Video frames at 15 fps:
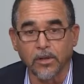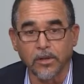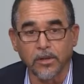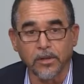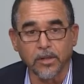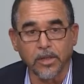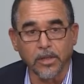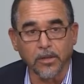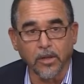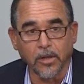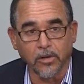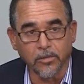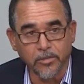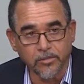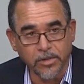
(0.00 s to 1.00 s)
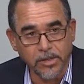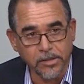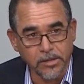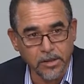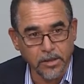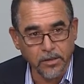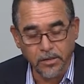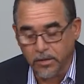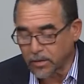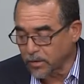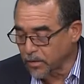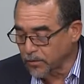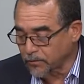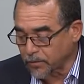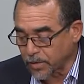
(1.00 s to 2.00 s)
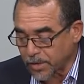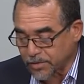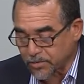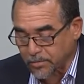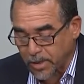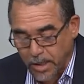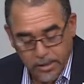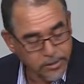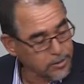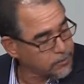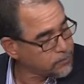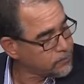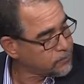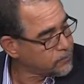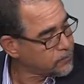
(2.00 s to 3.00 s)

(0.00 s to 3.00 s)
Community Affairs, Youth and Sports Minister, the